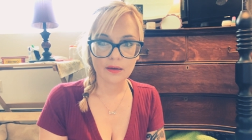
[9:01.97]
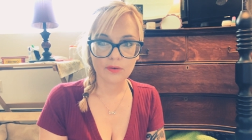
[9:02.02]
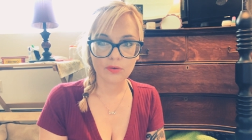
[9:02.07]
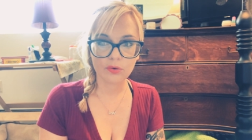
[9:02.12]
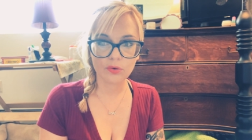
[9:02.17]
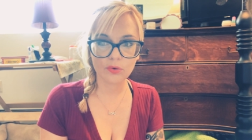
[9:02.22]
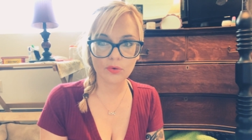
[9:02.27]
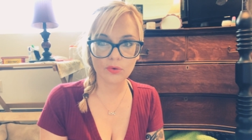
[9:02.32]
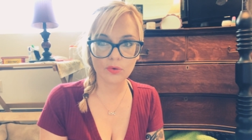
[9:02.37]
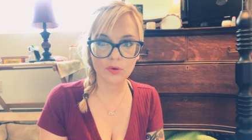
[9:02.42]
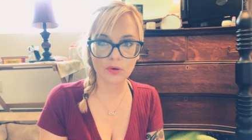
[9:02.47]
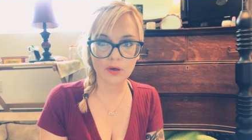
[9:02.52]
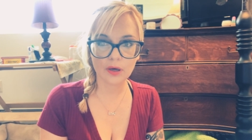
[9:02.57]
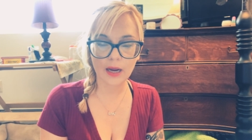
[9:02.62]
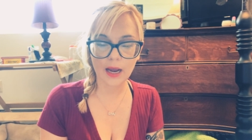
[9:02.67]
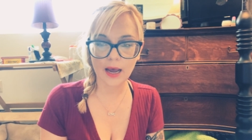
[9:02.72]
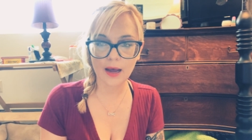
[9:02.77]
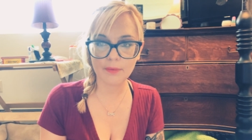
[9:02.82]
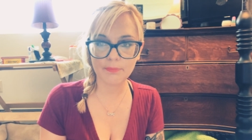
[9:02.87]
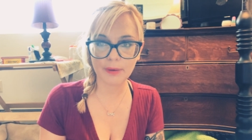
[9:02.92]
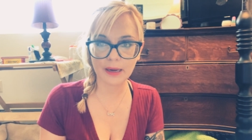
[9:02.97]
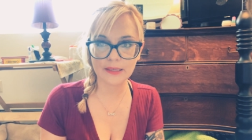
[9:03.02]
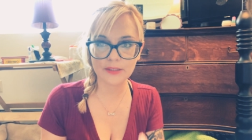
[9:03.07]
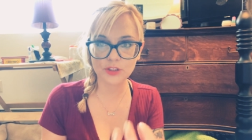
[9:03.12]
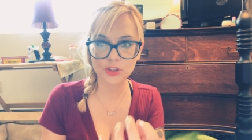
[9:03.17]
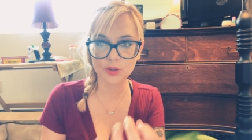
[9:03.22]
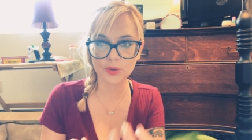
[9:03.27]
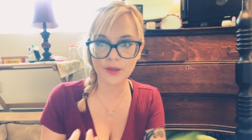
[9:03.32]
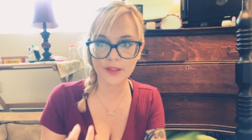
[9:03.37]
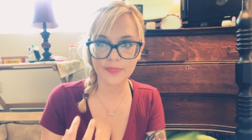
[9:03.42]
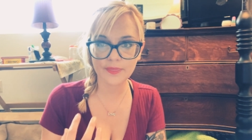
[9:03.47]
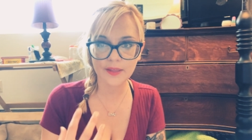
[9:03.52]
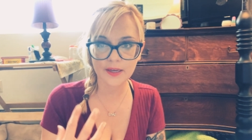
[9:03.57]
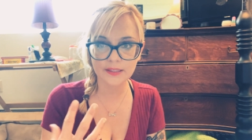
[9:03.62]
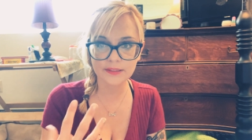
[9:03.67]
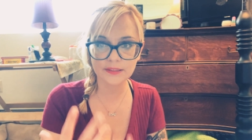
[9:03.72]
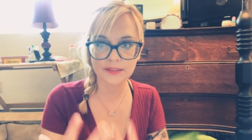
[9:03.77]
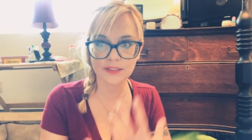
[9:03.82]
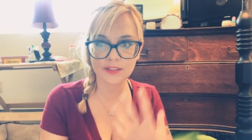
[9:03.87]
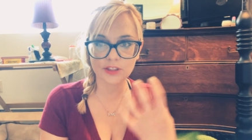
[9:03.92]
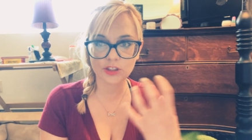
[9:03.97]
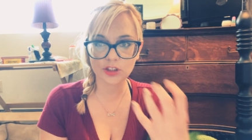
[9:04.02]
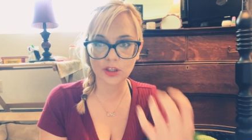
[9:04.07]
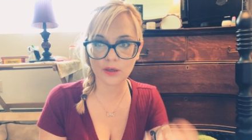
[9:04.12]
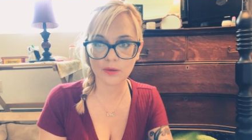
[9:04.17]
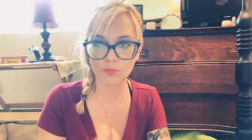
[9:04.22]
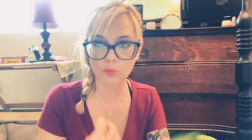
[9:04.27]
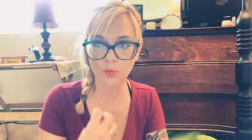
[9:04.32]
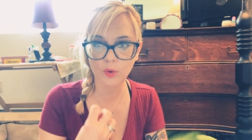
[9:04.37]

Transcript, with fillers: who have been doing things in a certain